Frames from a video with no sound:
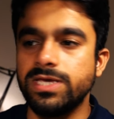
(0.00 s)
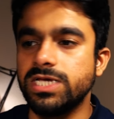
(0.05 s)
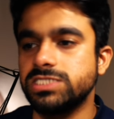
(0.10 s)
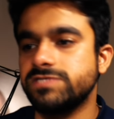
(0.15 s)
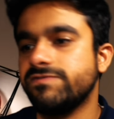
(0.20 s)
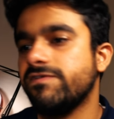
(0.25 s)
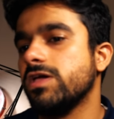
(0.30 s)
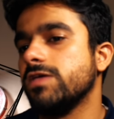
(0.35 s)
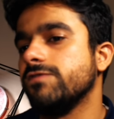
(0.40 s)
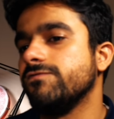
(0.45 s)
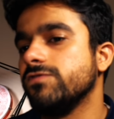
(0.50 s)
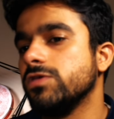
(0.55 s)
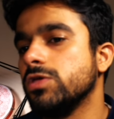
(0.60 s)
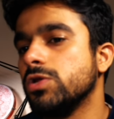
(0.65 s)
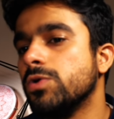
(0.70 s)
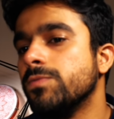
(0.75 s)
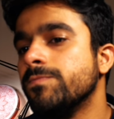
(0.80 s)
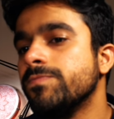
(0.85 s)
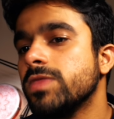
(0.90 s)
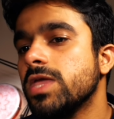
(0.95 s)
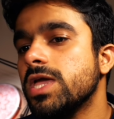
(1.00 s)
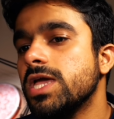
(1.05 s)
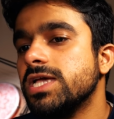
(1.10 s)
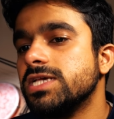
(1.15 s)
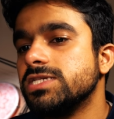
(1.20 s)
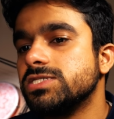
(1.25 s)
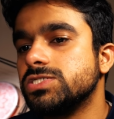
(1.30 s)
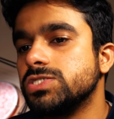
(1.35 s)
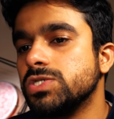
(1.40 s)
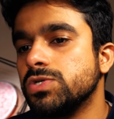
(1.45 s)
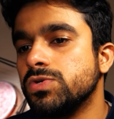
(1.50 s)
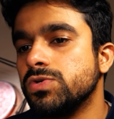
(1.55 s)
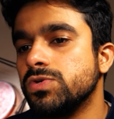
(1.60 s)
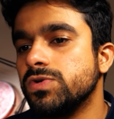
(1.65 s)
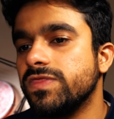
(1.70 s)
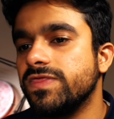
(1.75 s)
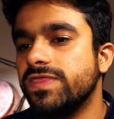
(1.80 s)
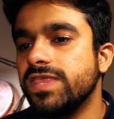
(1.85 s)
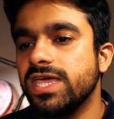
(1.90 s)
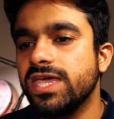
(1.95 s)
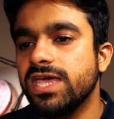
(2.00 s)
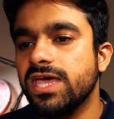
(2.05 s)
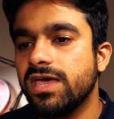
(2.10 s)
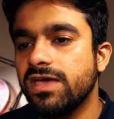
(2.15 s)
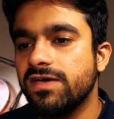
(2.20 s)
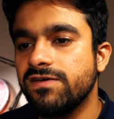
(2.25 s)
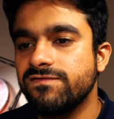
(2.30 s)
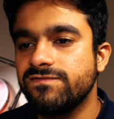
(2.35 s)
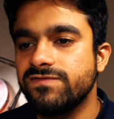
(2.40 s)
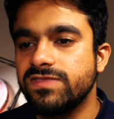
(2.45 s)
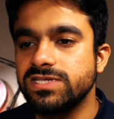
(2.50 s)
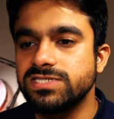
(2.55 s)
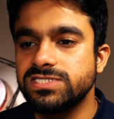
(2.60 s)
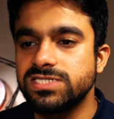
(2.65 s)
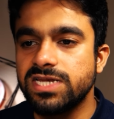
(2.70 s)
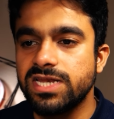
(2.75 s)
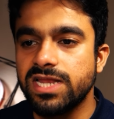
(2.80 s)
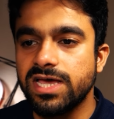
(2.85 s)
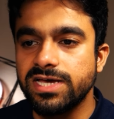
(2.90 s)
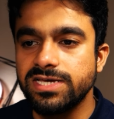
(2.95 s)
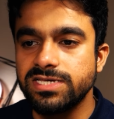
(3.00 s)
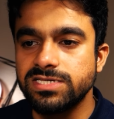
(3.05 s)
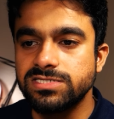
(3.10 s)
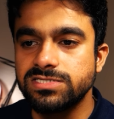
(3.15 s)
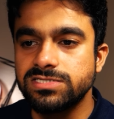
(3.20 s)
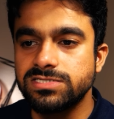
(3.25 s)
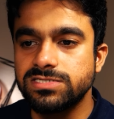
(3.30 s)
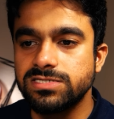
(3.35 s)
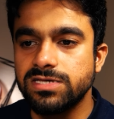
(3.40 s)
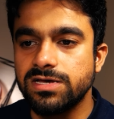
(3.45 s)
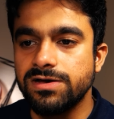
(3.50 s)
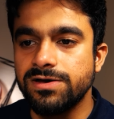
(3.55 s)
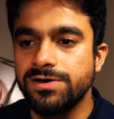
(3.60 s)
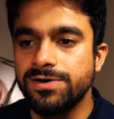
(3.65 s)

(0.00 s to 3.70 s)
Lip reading: PS5, you know. So they have this nice